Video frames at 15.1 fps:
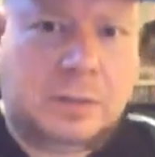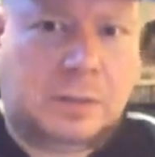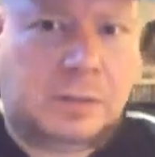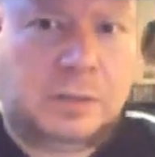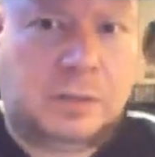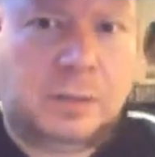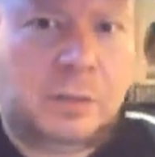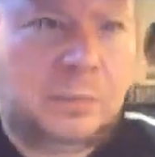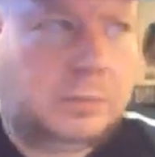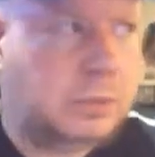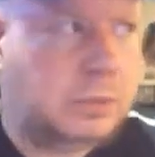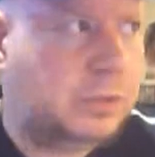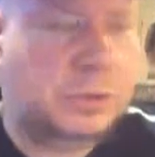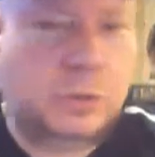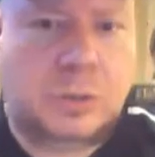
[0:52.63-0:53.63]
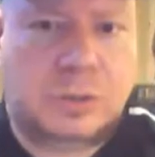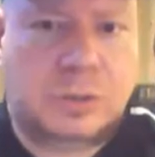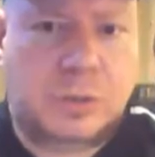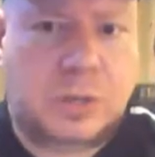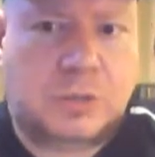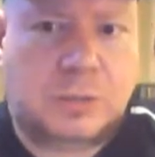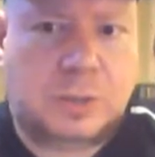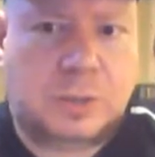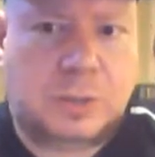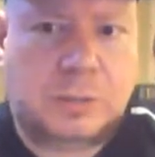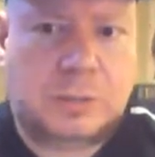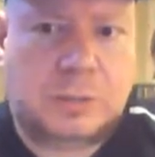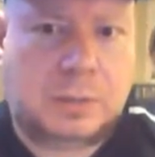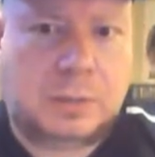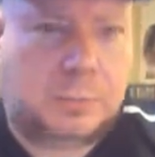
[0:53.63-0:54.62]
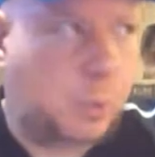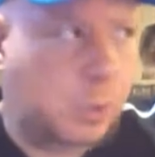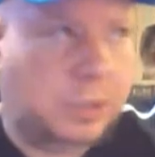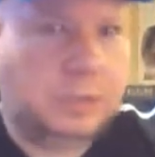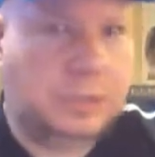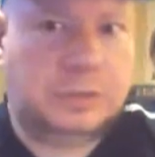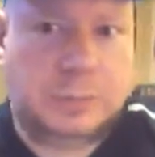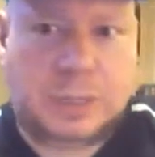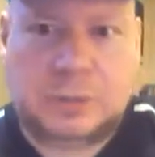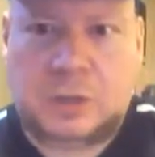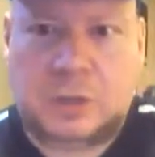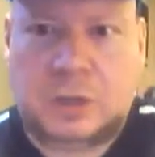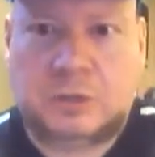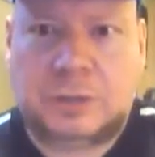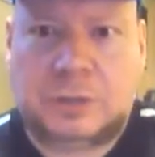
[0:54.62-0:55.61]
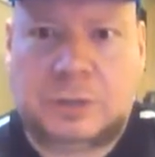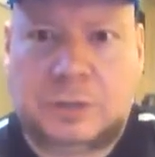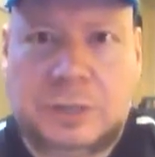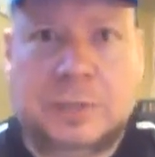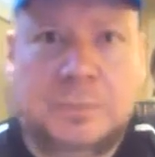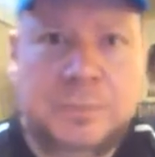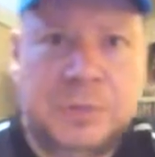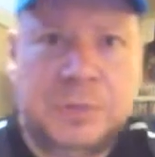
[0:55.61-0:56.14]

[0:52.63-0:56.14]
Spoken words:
You know, you're doing laundry. I'm pointing to my laundry area.